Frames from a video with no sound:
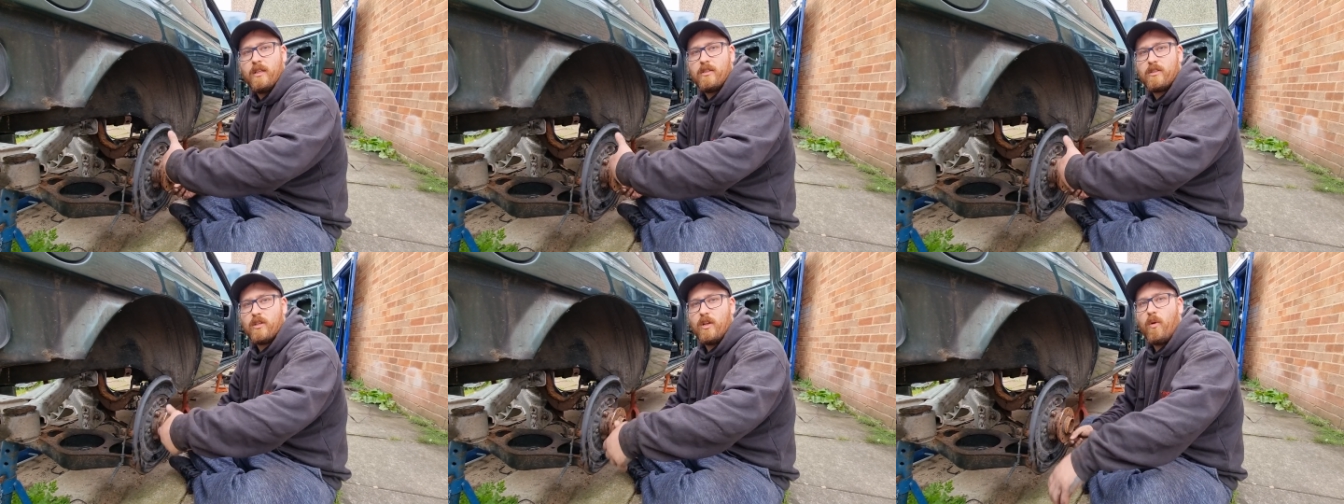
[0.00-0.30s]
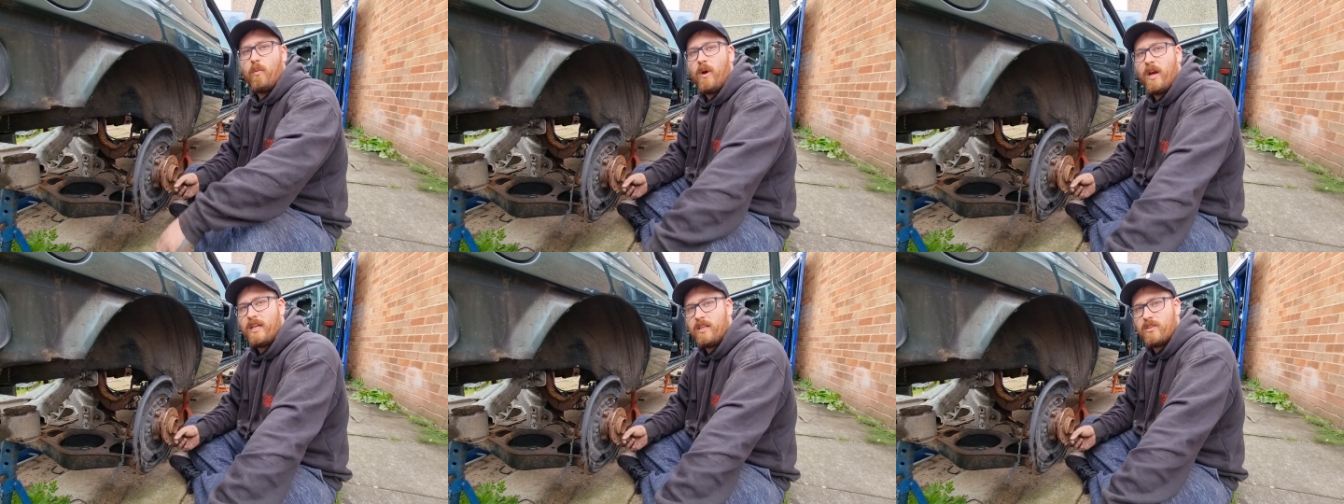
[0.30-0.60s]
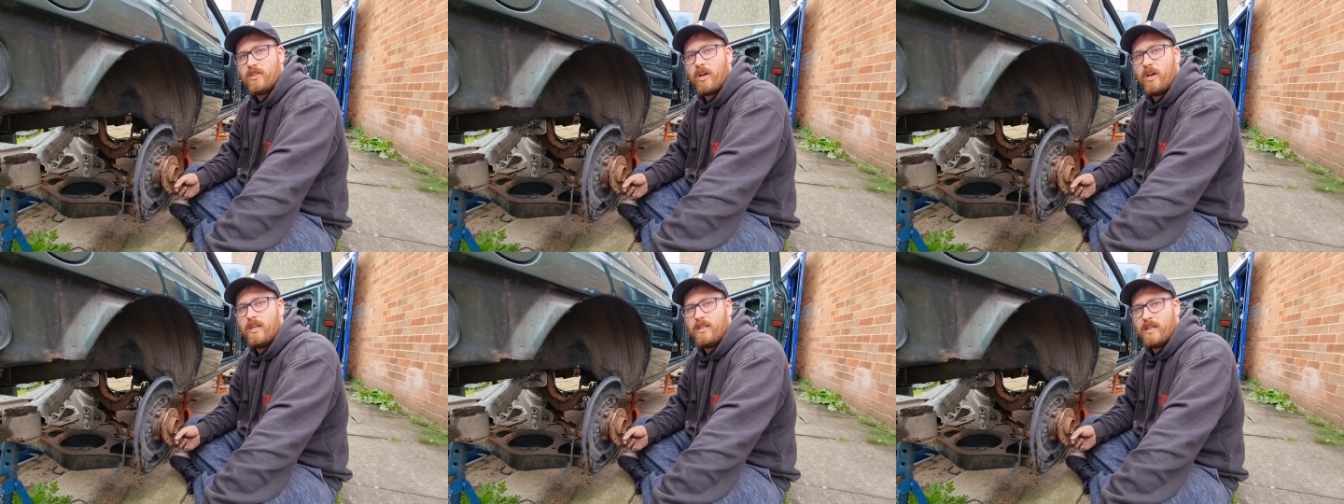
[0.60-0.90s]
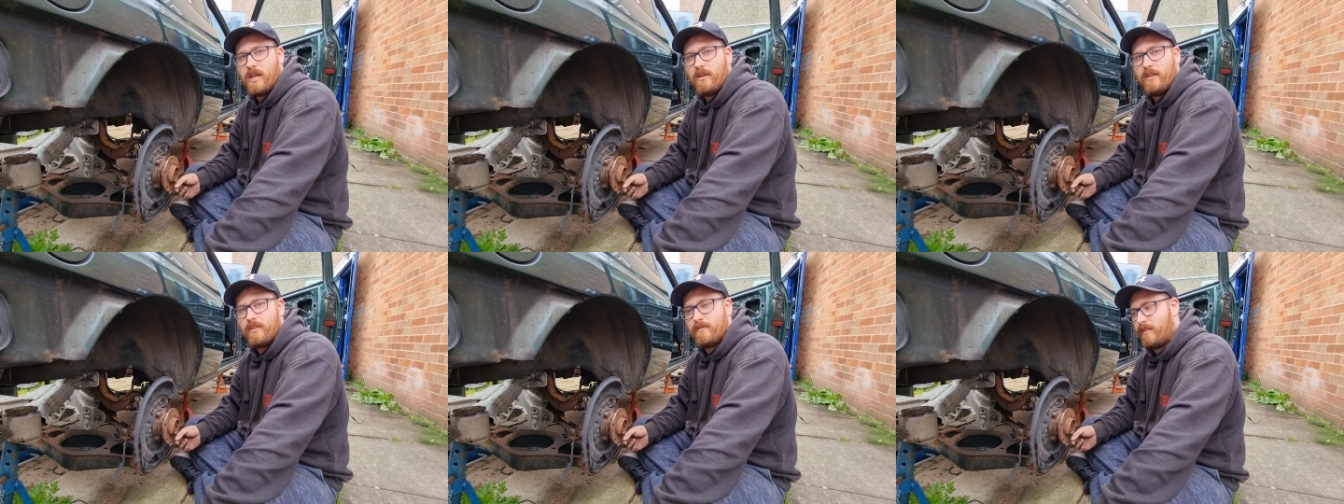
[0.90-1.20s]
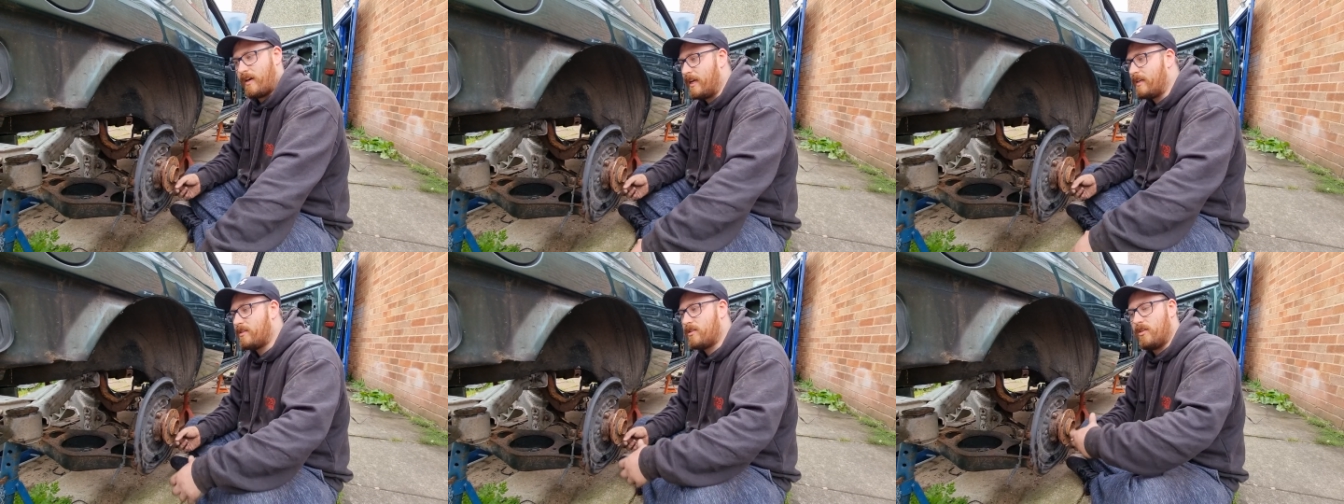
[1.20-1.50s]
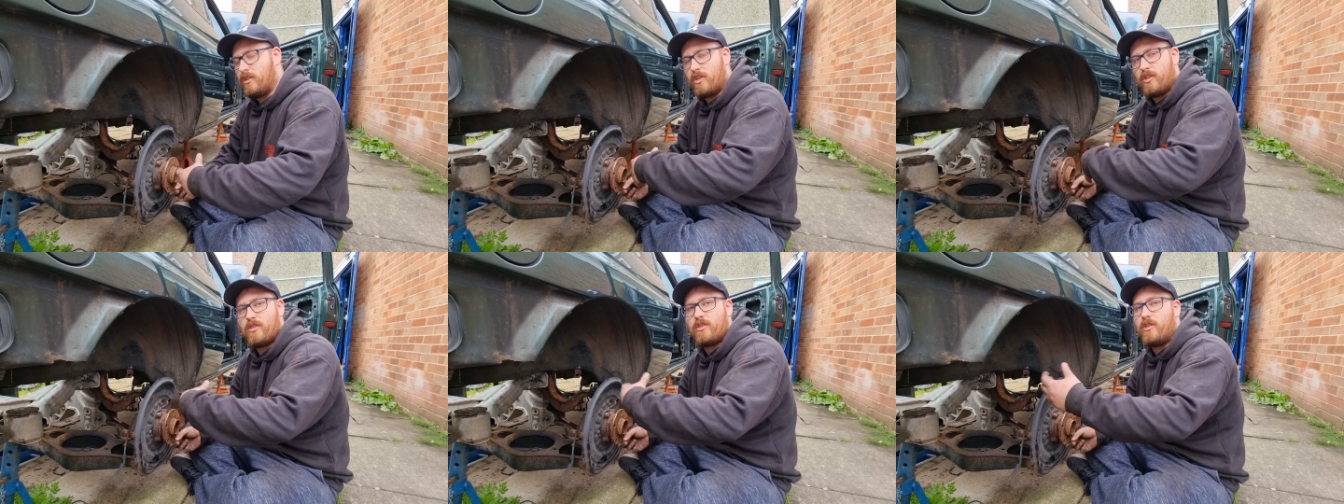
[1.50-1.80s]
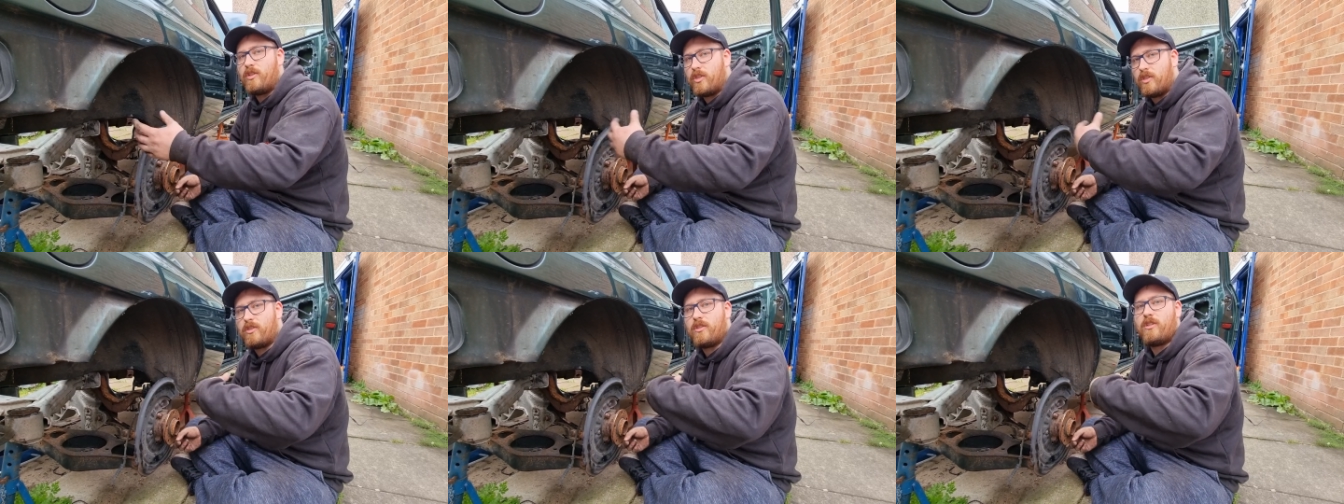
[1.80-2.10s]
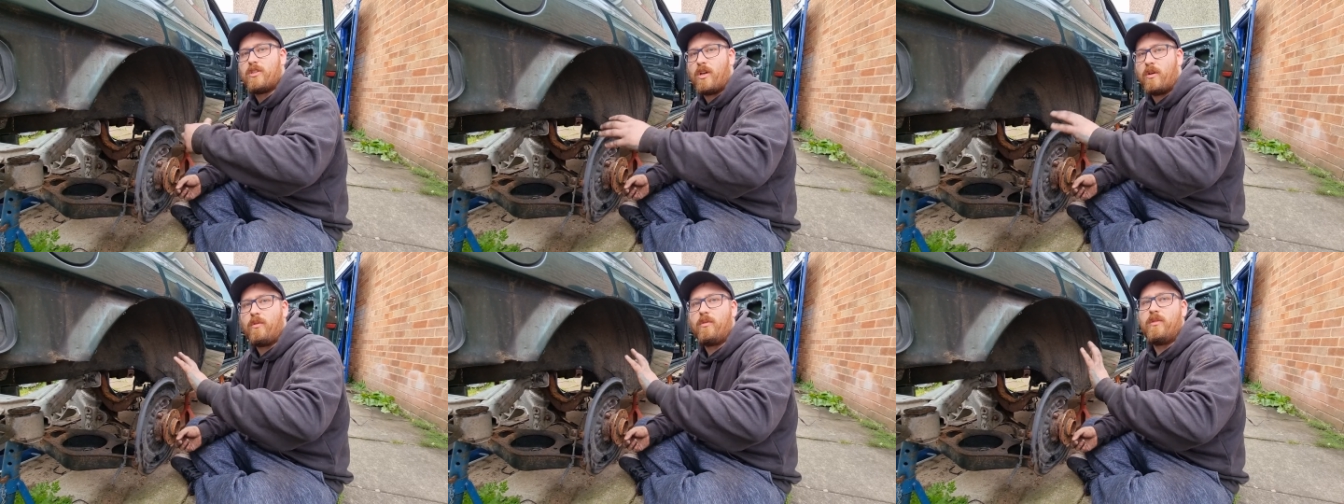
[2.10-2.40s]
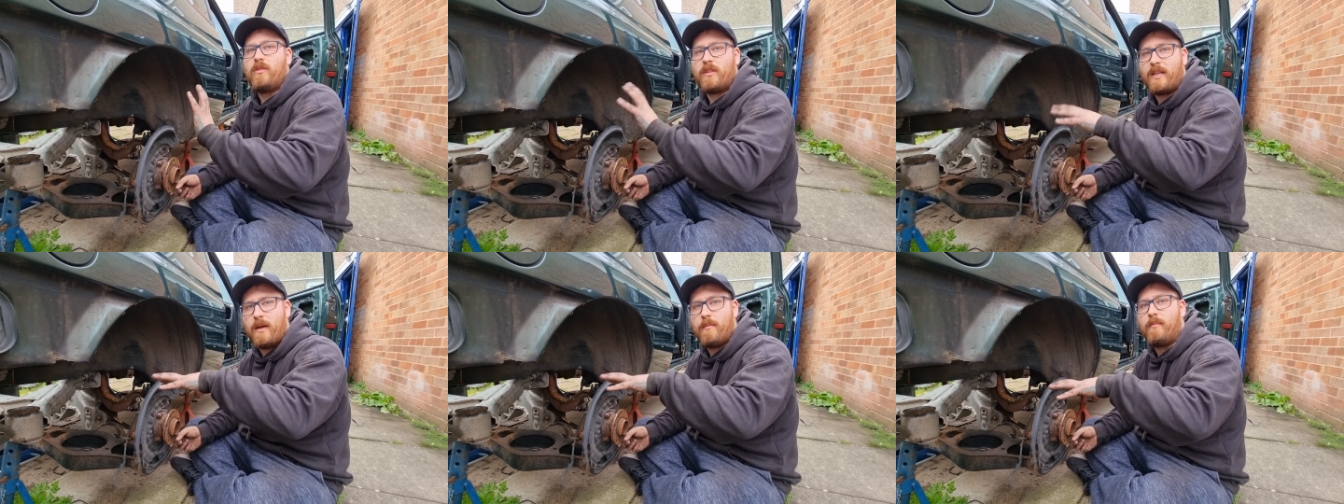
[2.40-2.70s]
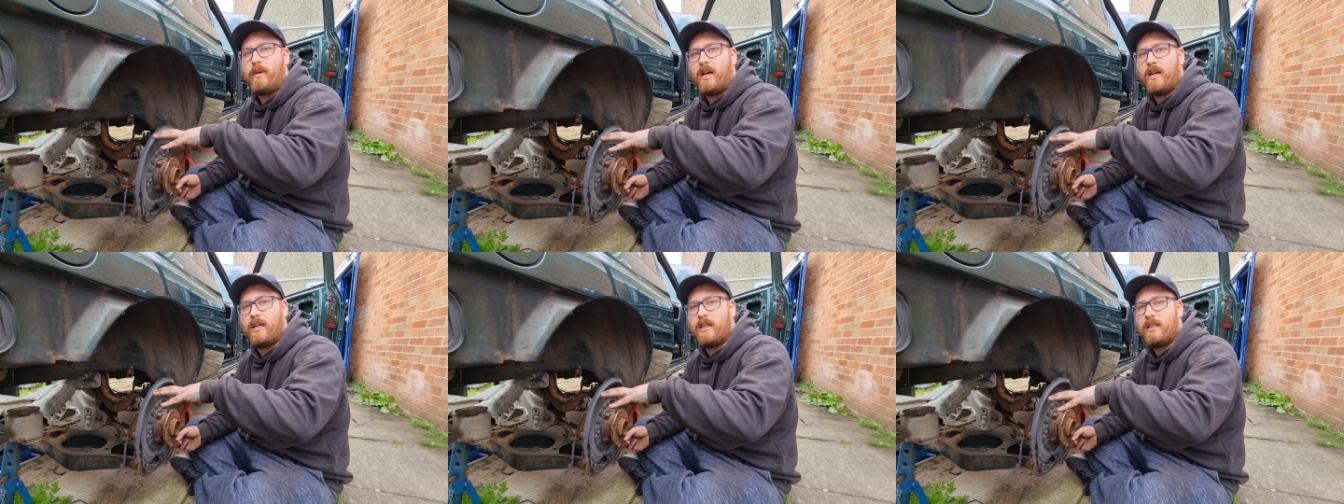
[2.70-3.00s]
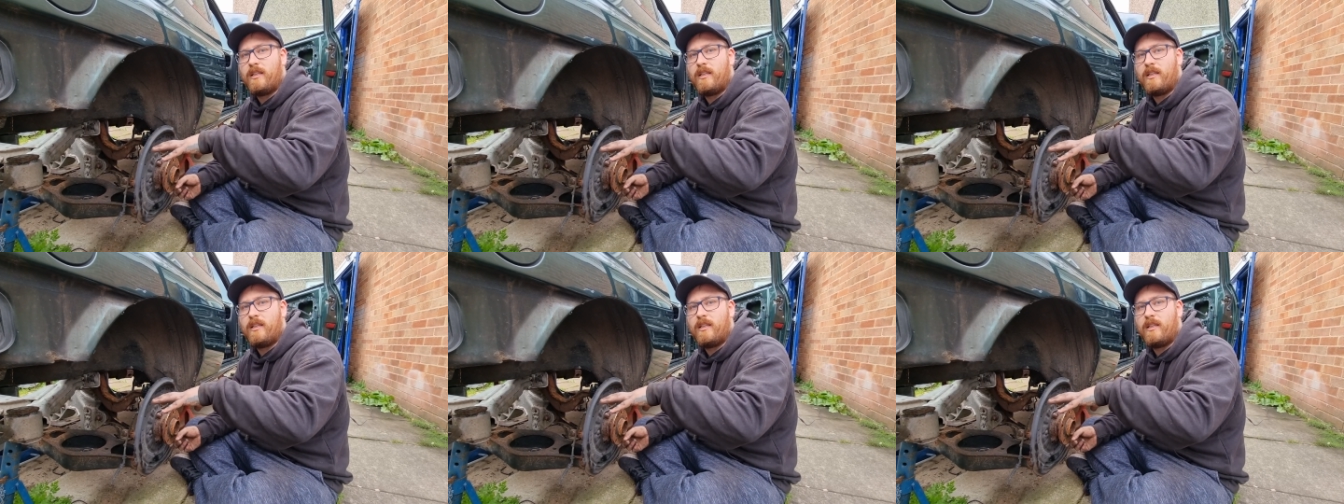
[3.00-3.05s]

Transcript: to not wear your tires out as fast you just adjust the toe and camber